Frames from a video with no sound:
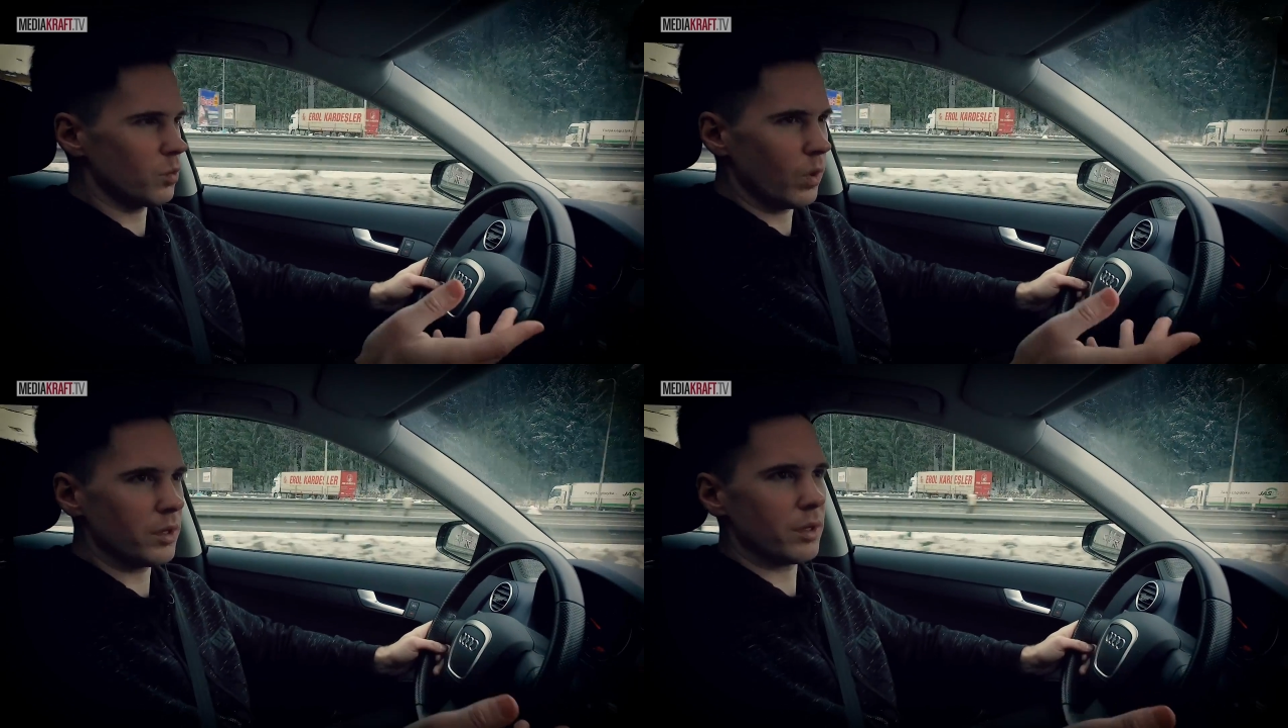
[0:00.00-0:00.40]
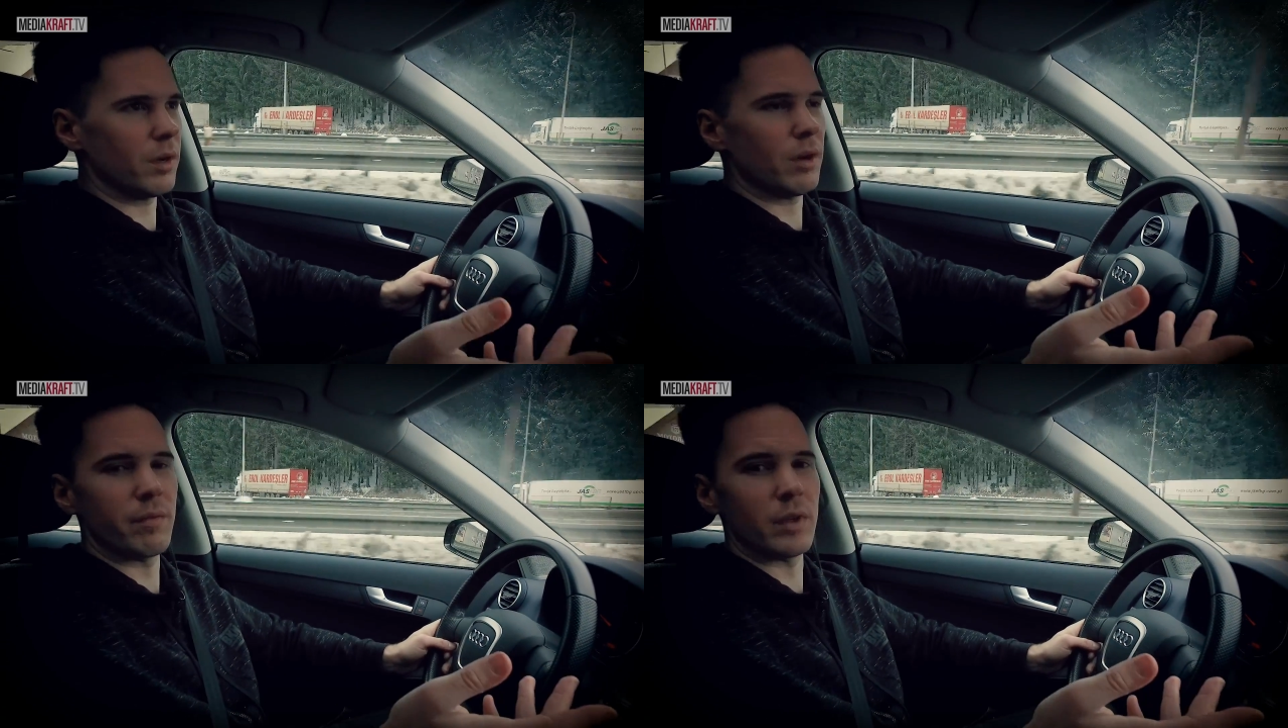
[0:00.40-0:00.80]
wandering
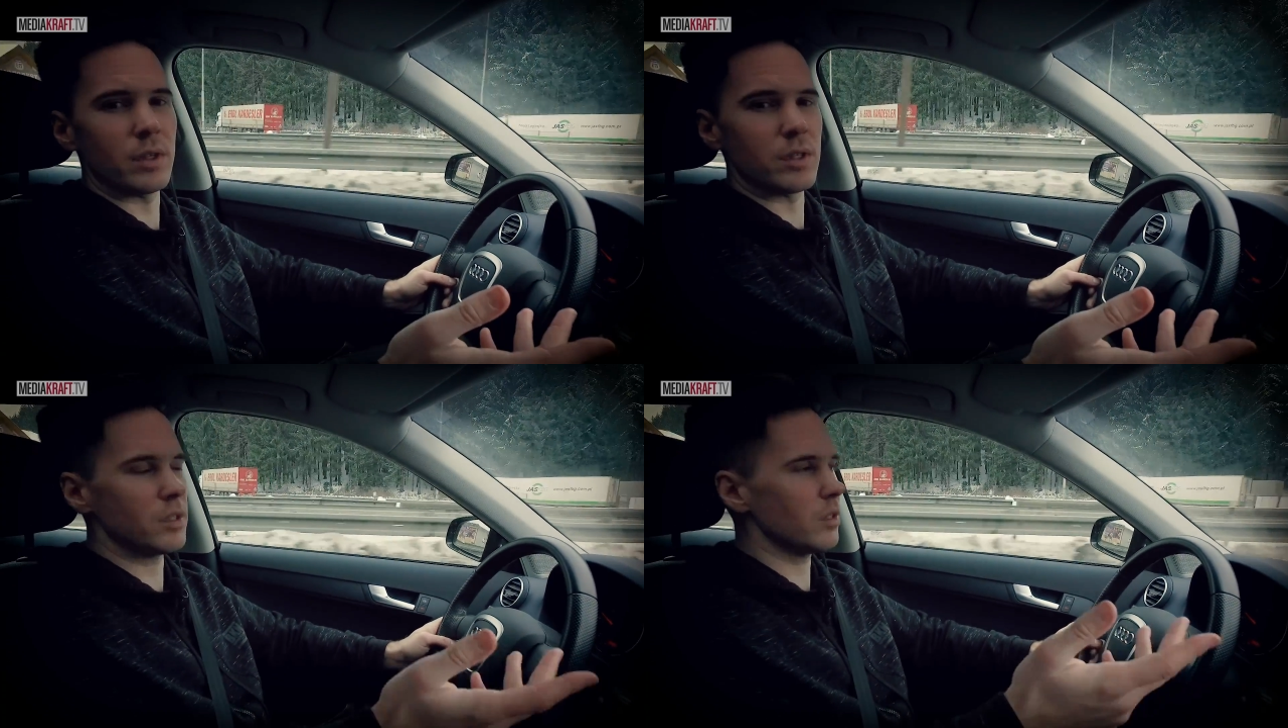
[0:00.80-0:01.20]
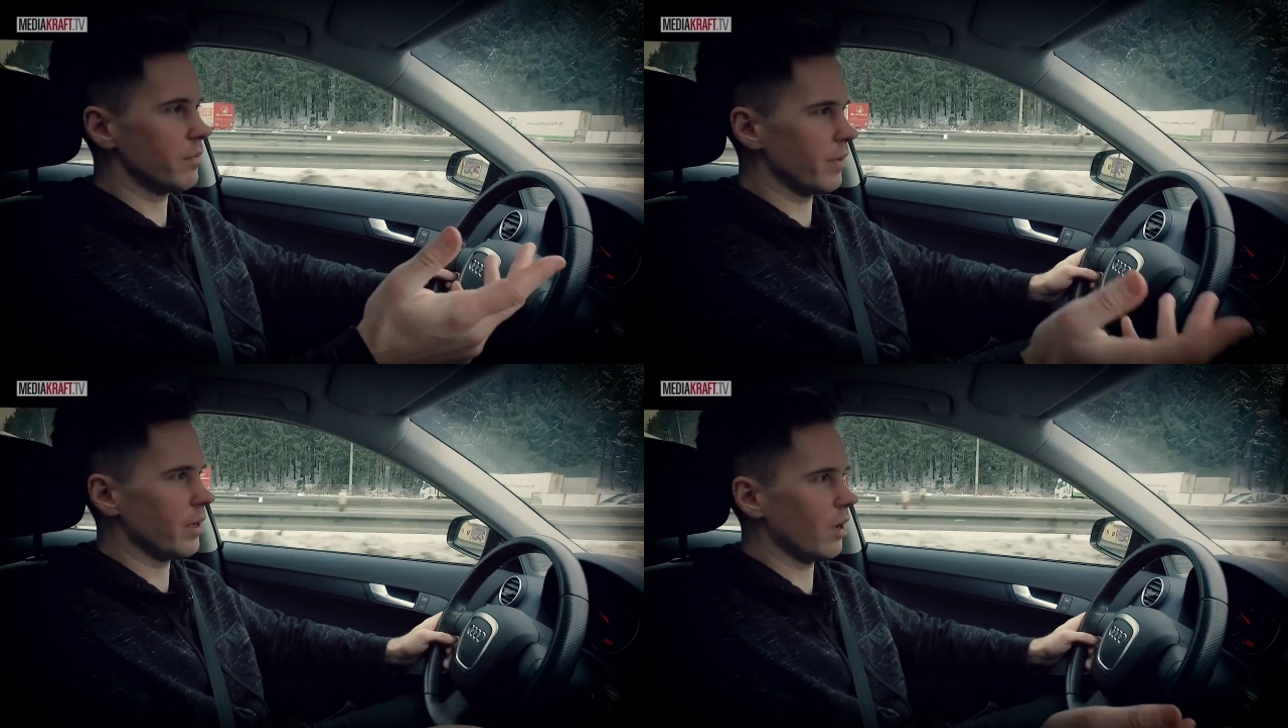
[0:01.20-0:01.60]
around villages, it's
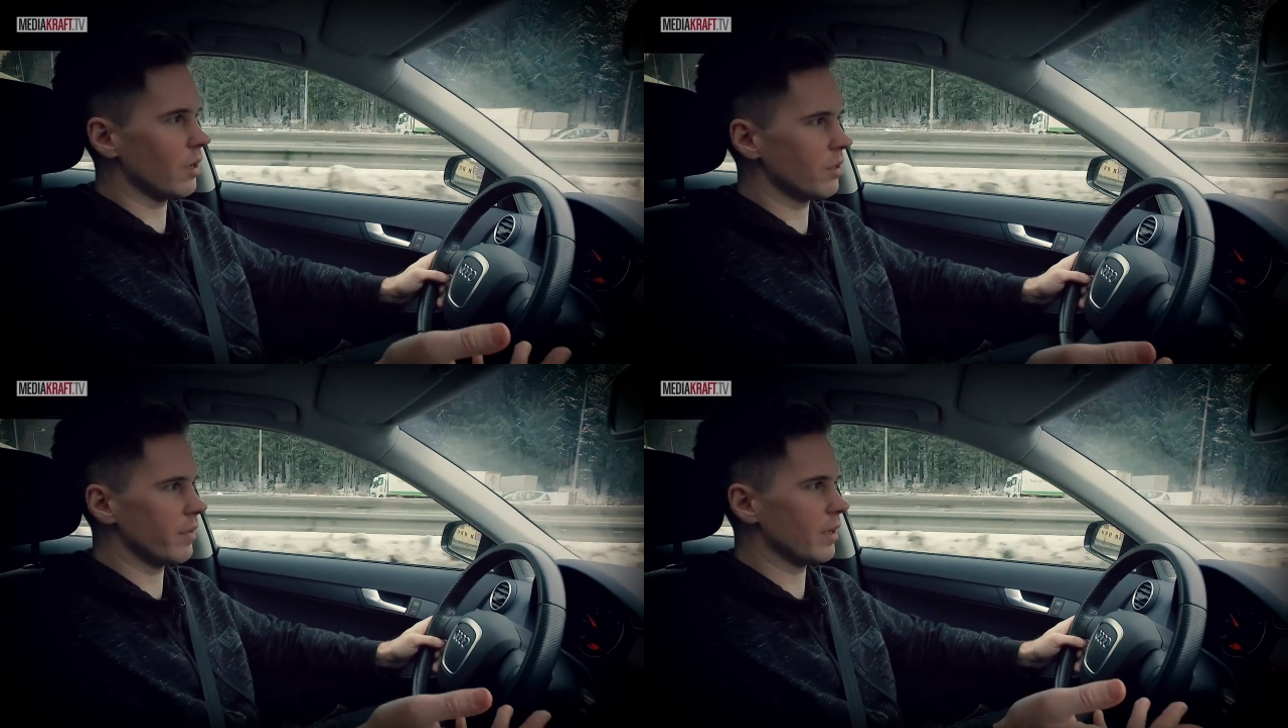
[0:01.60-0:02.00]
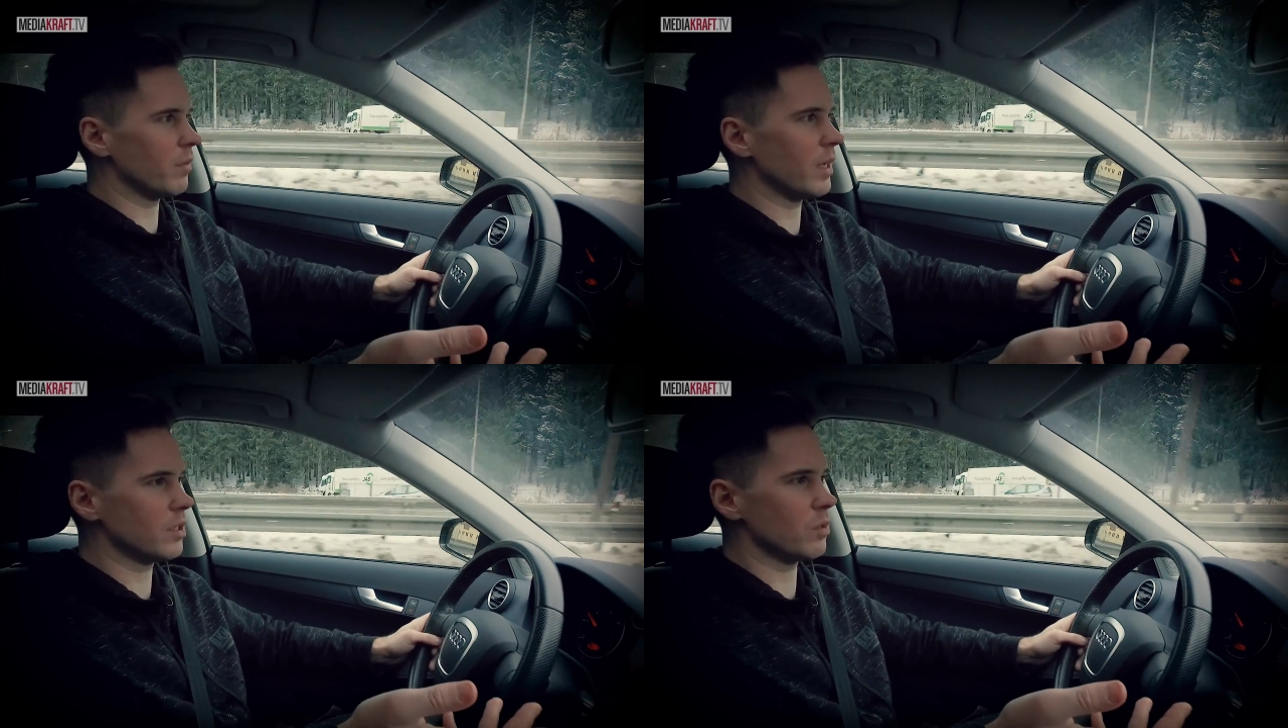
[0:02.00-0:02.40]
very hard to find
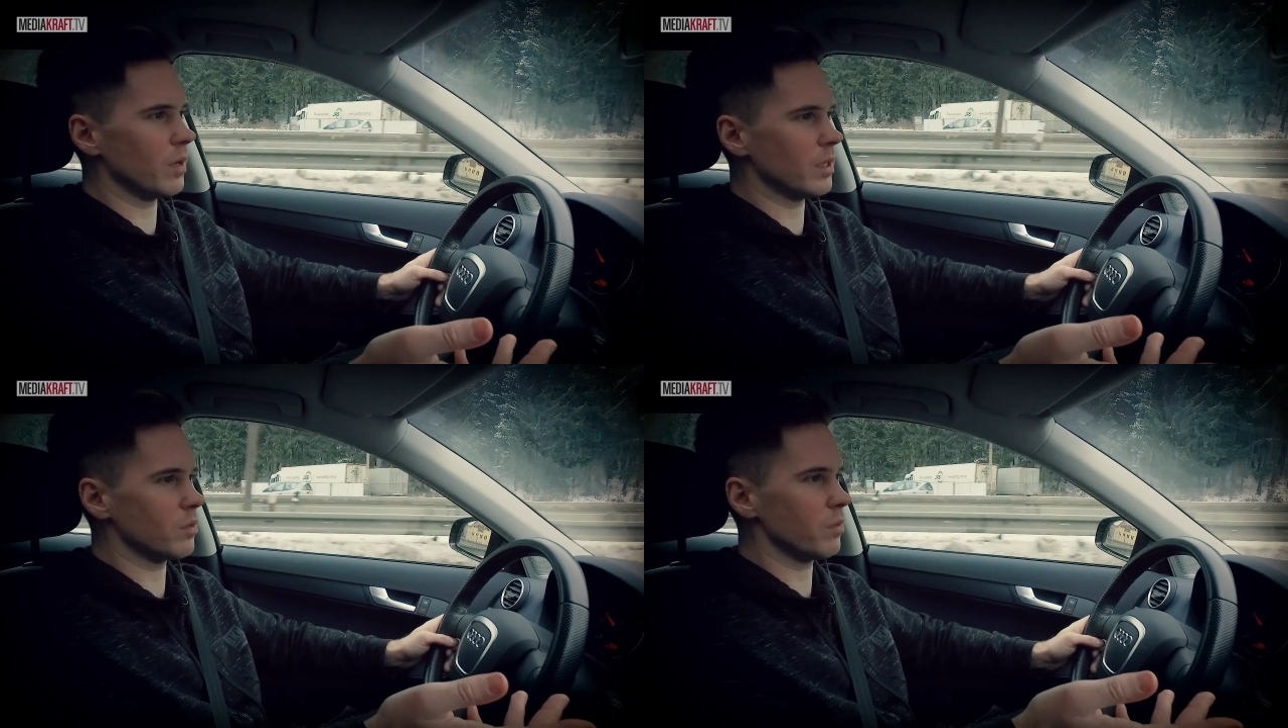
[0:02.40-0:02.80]
restaurants.